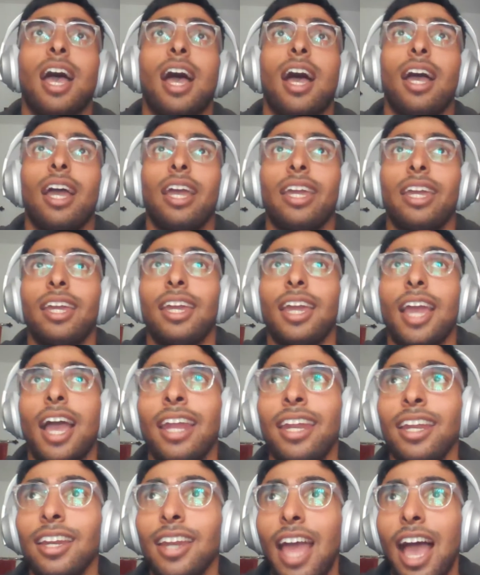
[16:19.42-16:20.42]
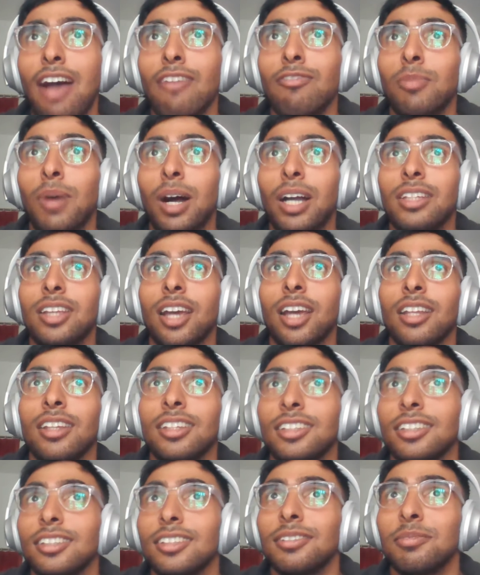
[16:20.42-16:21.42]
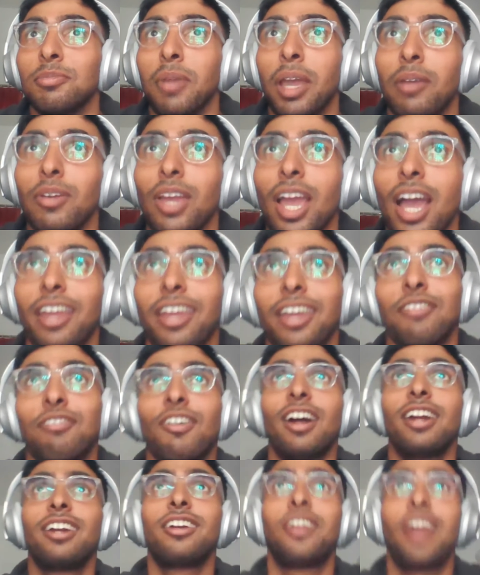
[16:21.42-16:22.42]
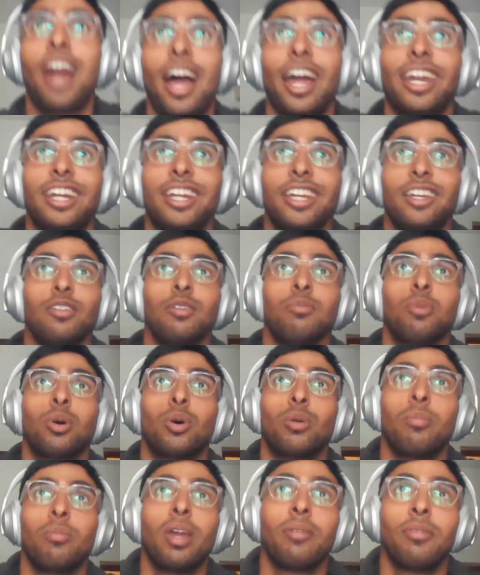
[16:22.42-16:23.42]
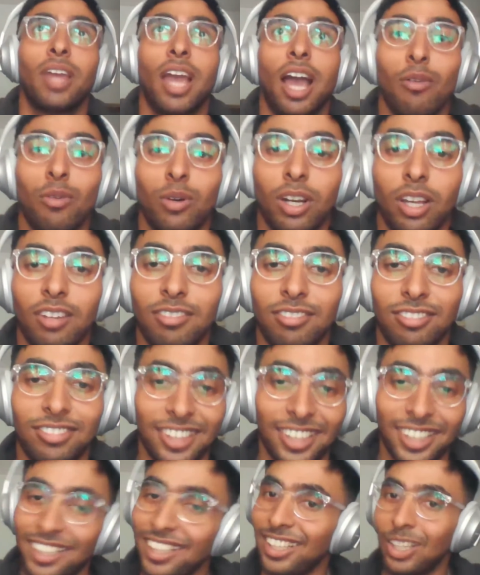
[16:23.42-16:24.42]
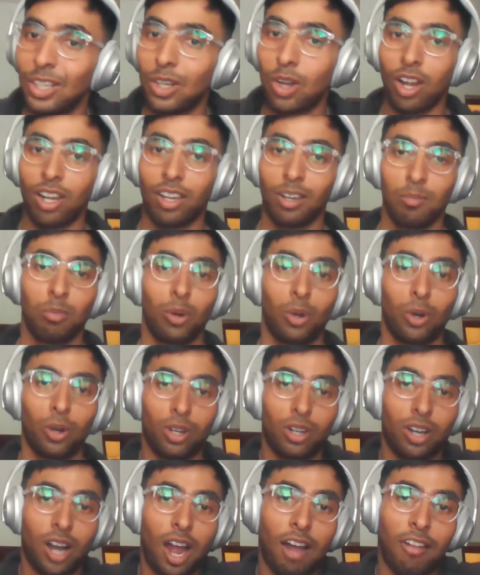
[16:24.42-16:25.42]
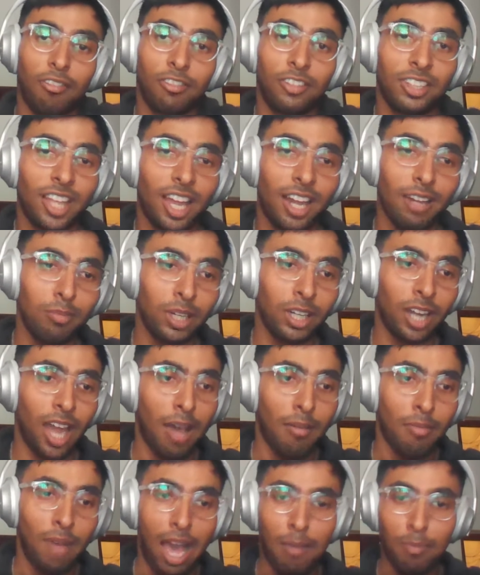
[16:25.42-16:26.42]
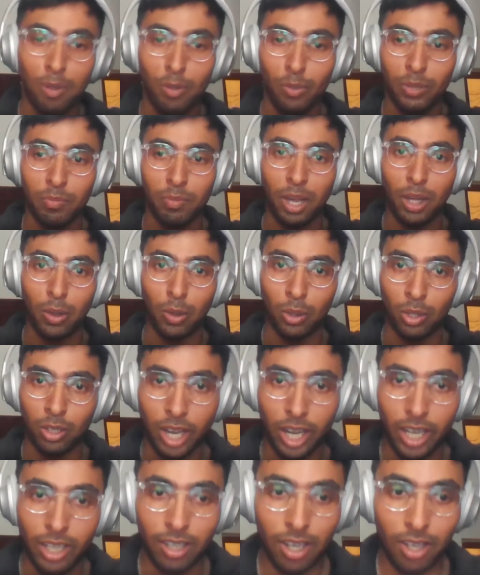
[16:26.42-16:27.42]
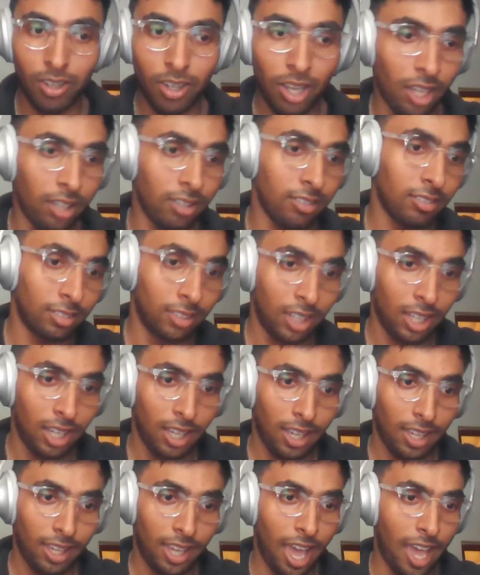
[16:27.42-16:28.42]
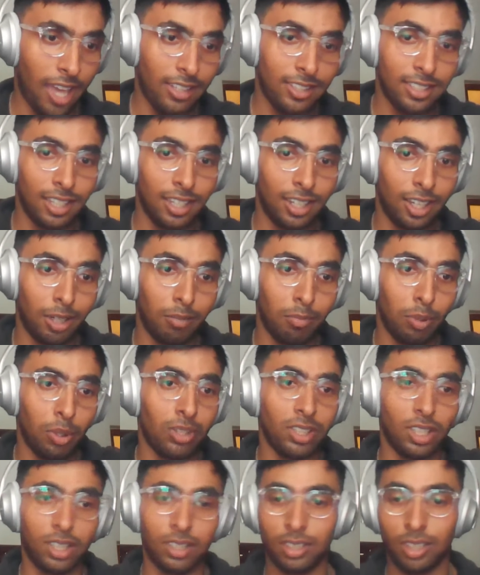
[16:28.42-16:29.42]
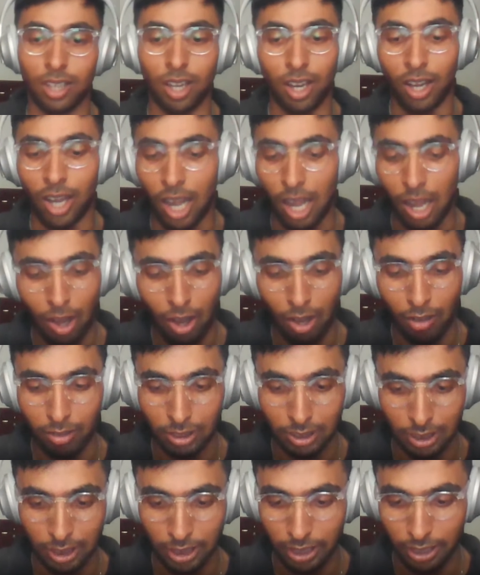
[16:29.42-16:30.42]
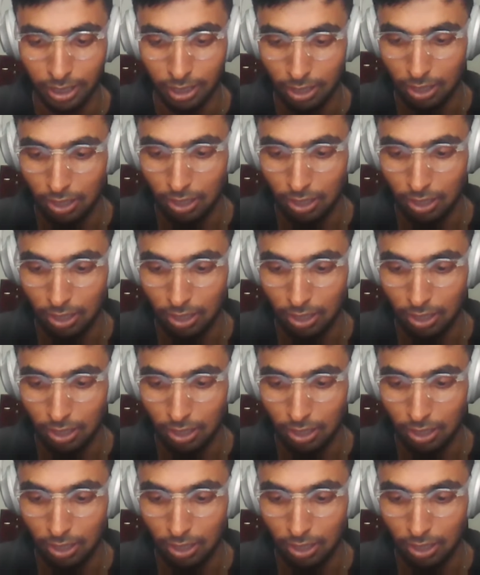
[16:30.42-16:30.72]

I didn't have much other. Maybe if I tried even more, maybe I would have gotten more after that. But I'm happy with my role right now, and yeah, it's a learning process. So obviously,